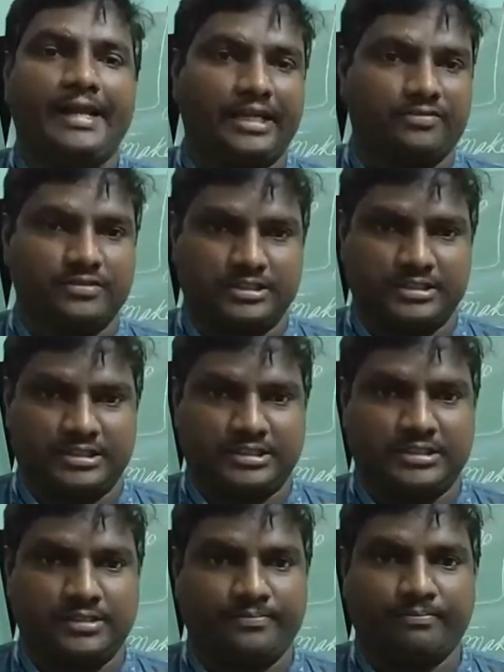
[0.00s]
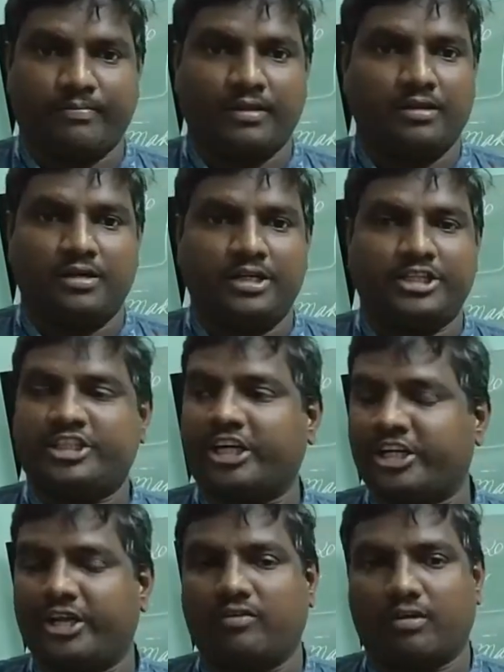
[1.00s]
request.
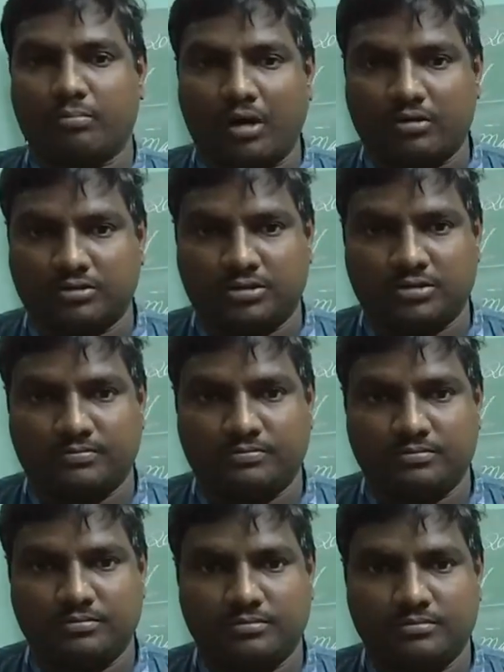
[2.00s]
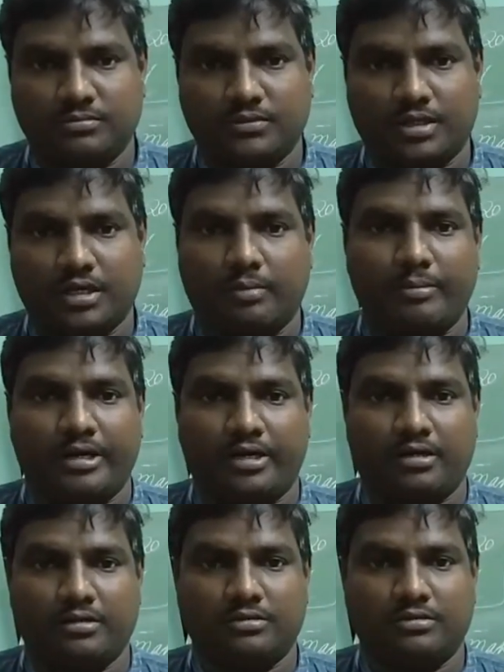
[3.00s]
Shut your mouth,
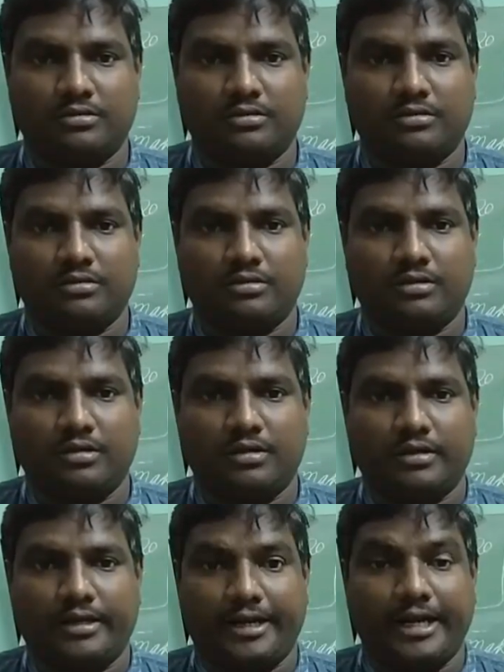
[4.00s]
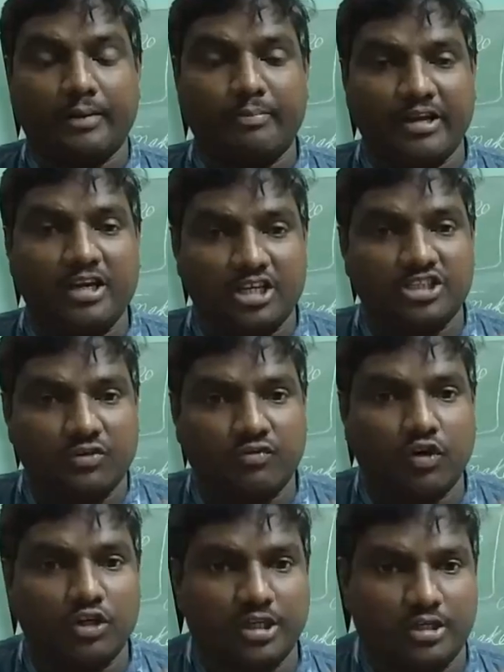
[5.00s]
command. Get me a glass of
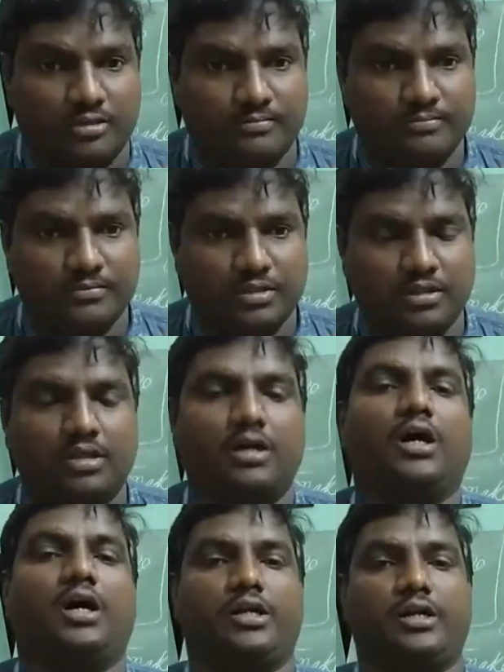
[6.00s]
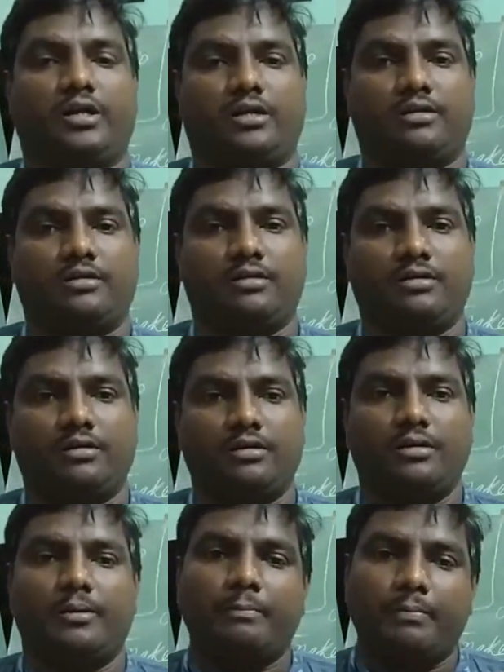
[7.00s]
water, order.
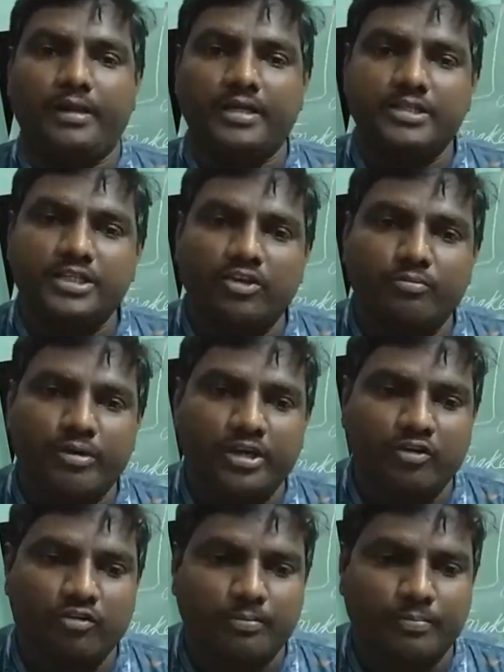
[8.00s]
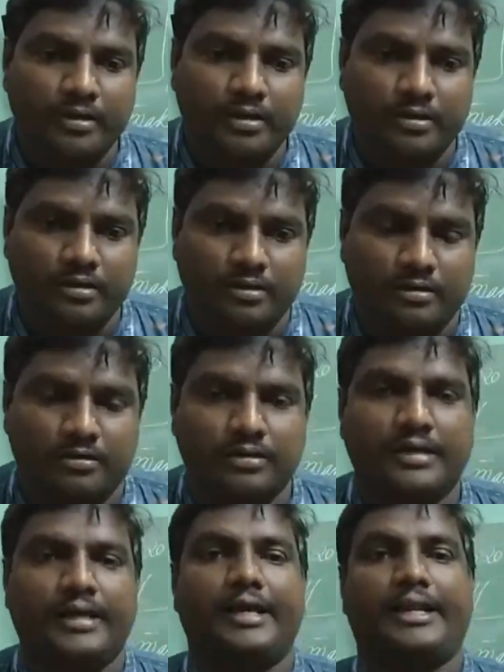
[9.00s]
Please give me your pen,
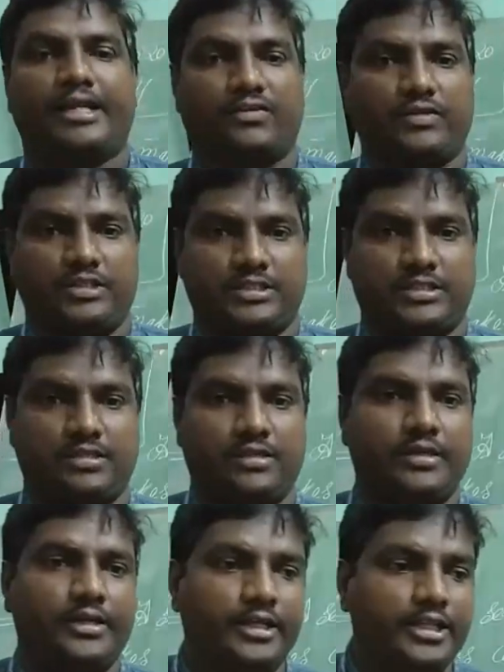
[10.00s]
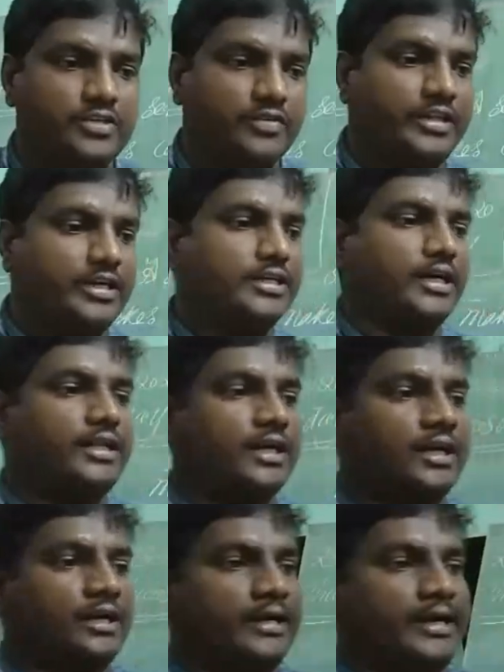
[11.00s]
request. In this way, these are
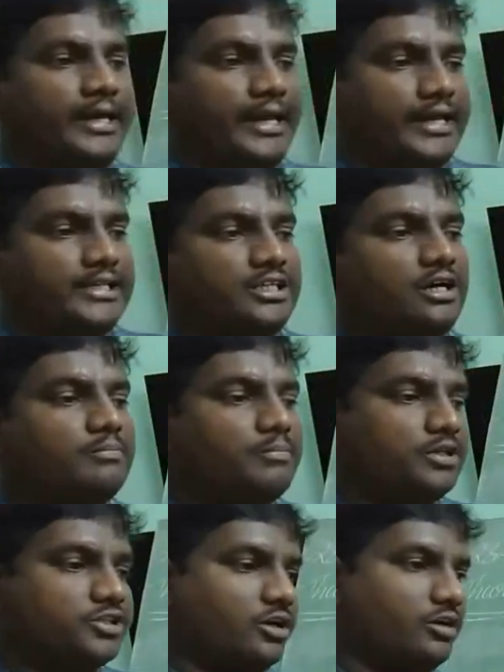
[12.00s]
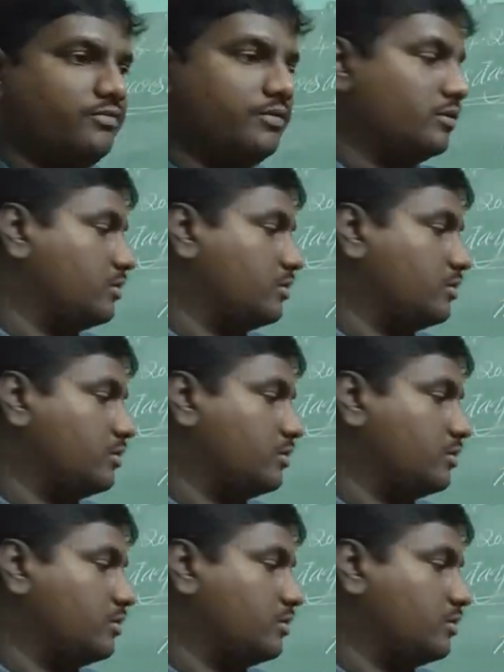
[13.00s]
the examples of